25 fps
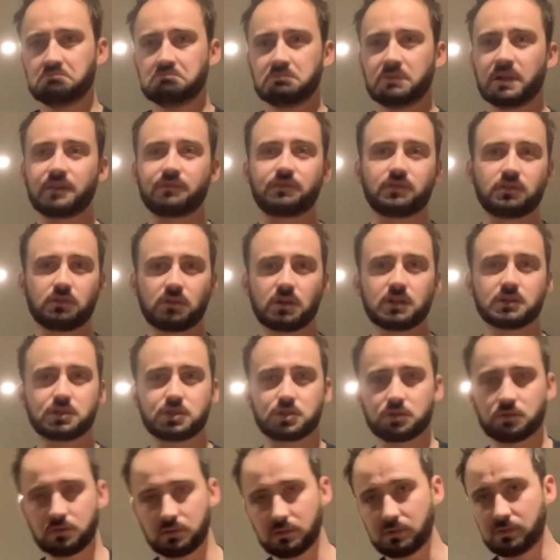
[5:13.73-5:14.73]
if you're
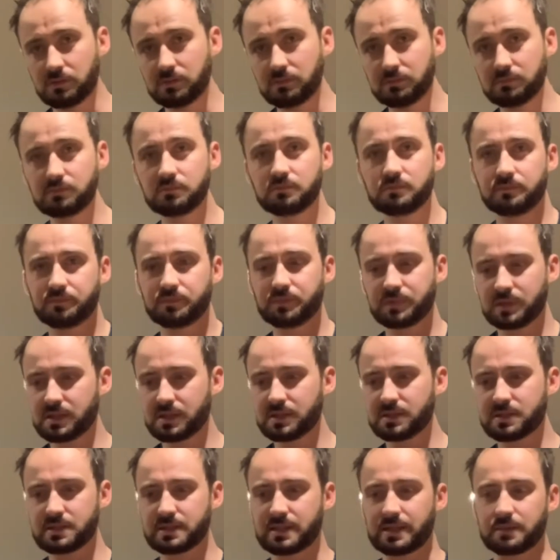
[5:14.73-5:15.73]
unsure,
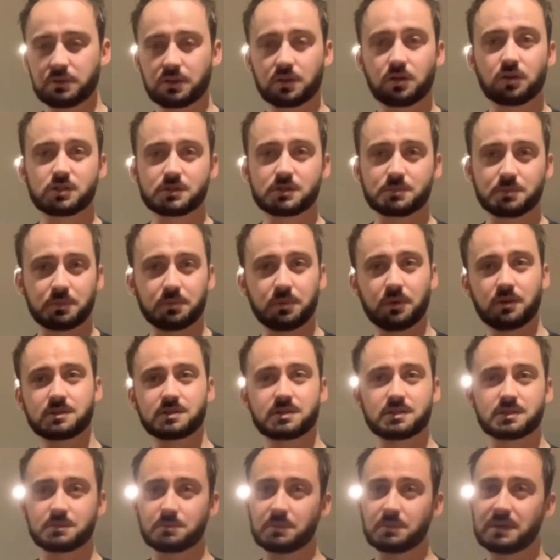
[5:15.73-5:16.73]
stick with
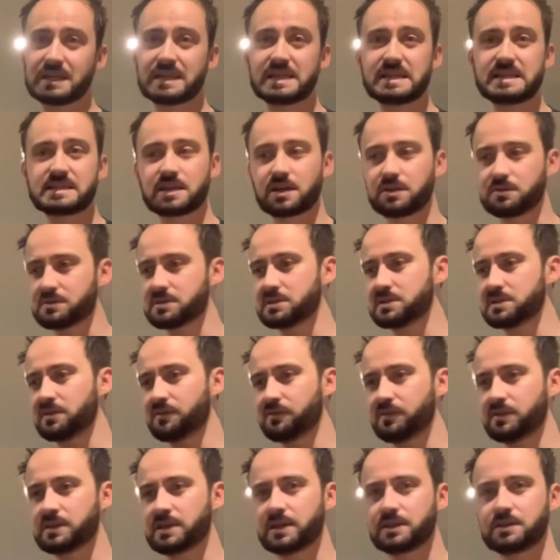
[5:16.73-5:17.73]
Cosmopolitans, mojitos, stuff
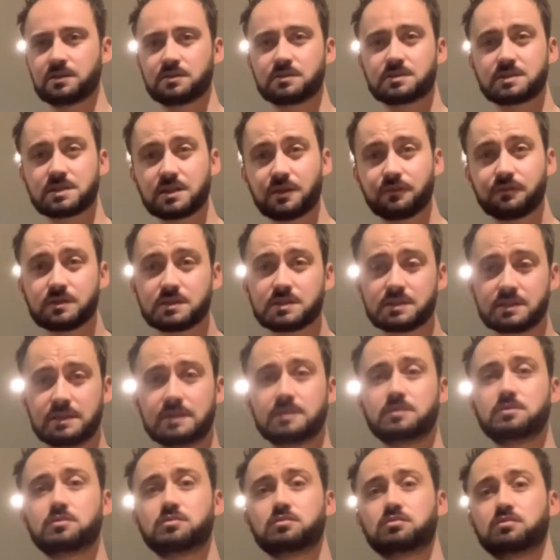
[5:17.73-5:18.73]
like that. You know, stuff that's
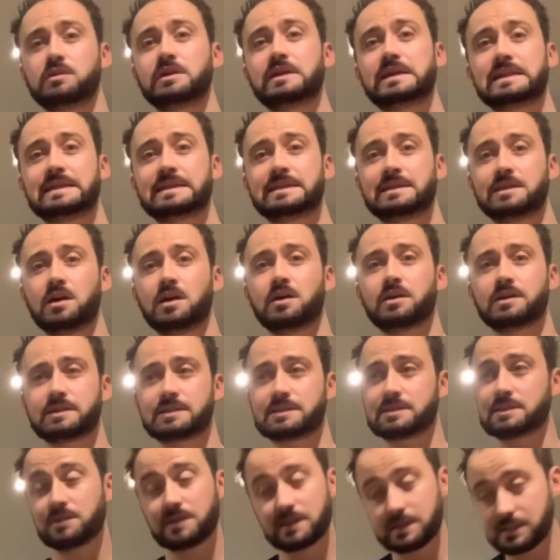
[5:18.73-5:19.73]
still really nice
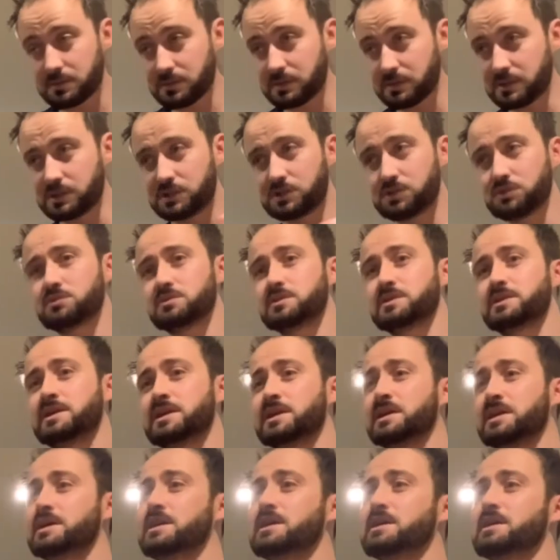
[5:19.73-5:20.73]
and you get to enjoy.
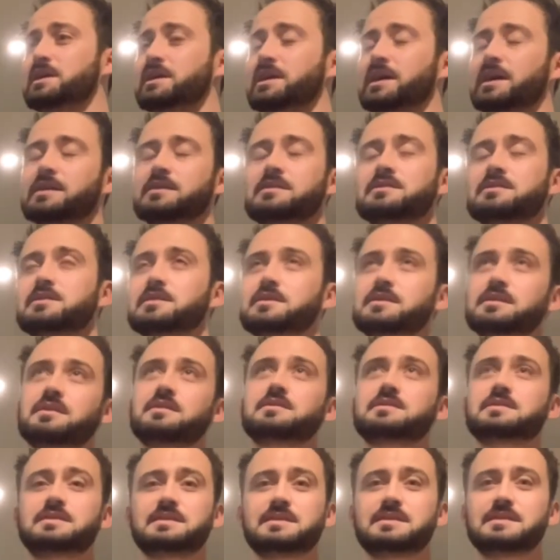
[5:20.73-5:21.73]
And
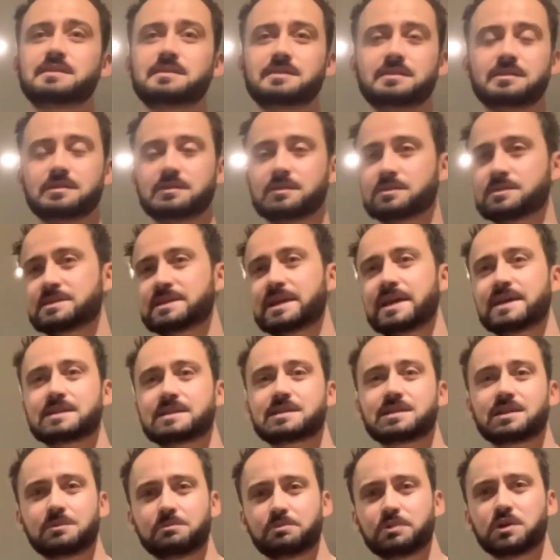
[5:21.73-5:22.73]
I say it
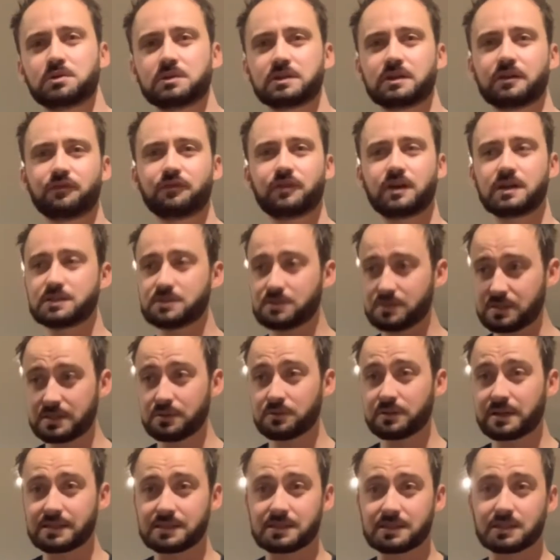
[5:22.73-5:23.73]
so I'm blue in the face. You still
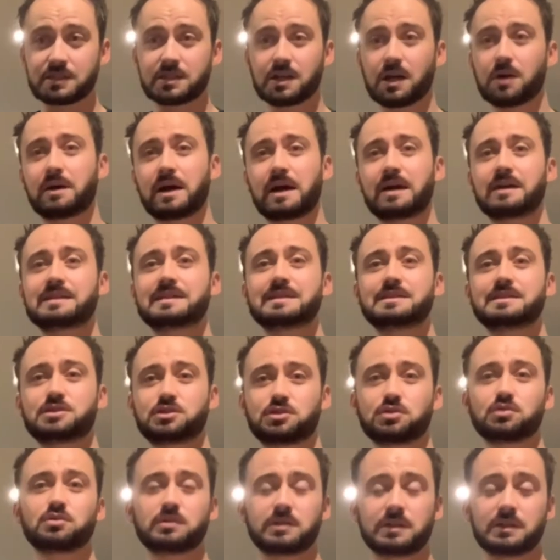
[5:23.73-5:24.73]
get to go out and
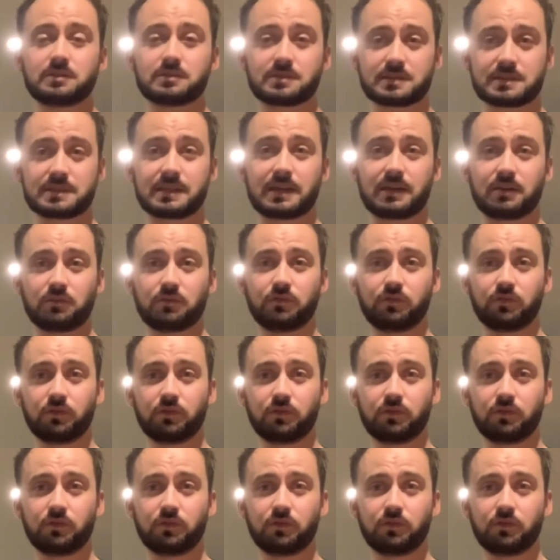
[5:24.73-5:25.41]
enjoy yourself,